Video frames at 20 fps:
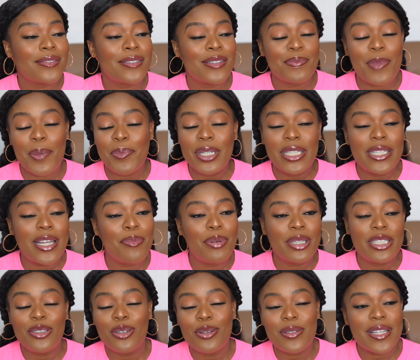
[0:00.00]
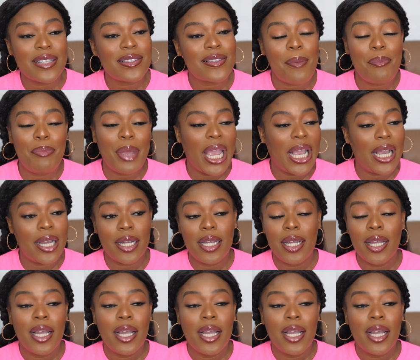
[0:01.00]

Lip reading: It's my money that bought the nonsense. I beg.